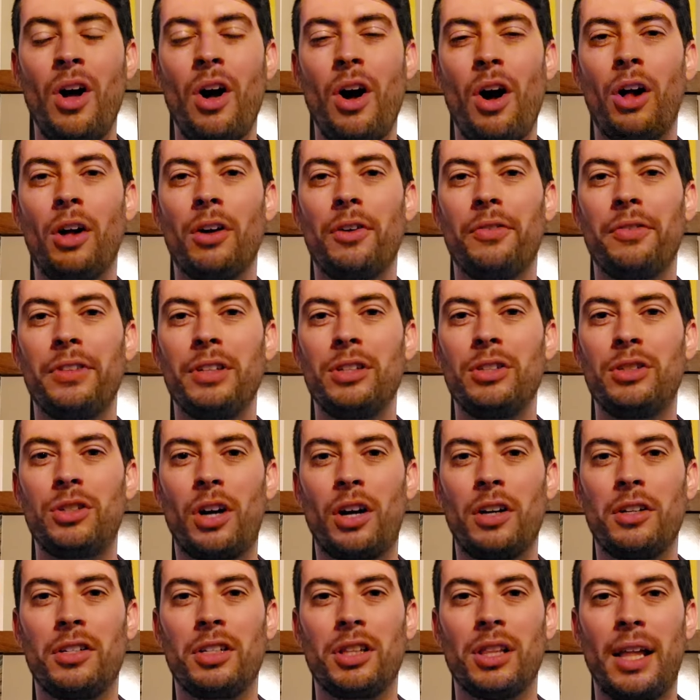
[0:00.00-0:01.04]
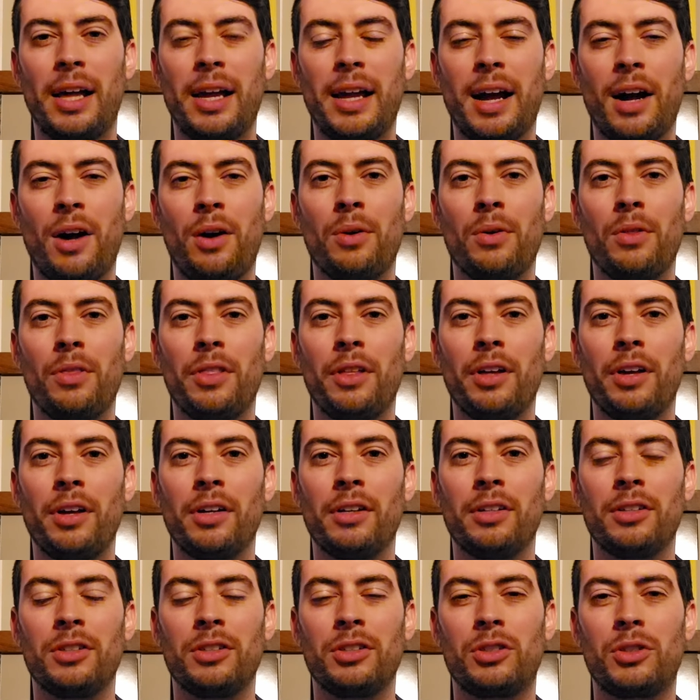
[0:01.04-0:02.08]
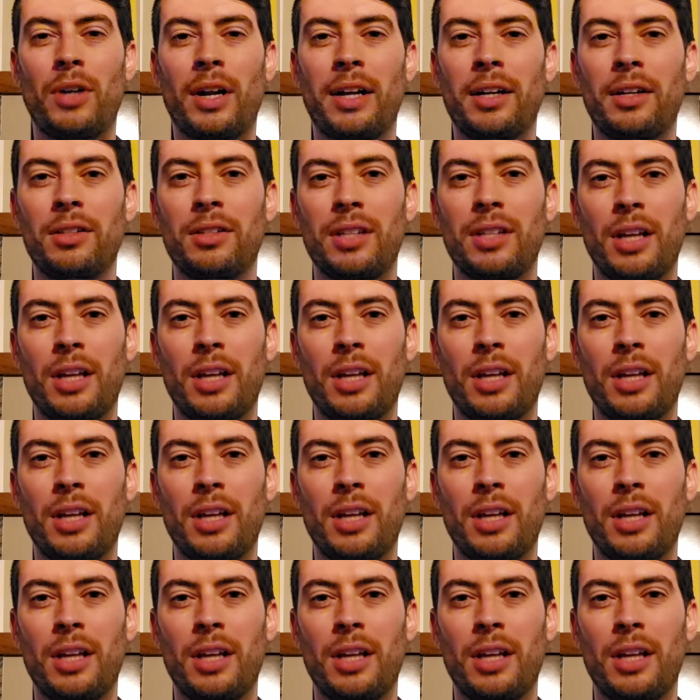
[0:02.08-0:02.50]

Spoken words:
All of these charts lay out the strengths